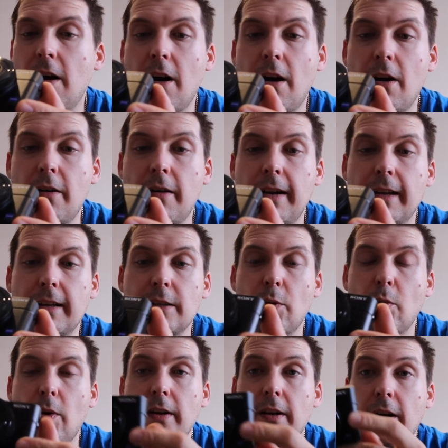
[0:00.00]

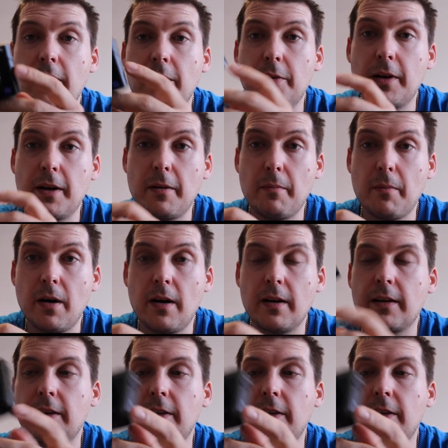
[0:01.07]
RX100 Mark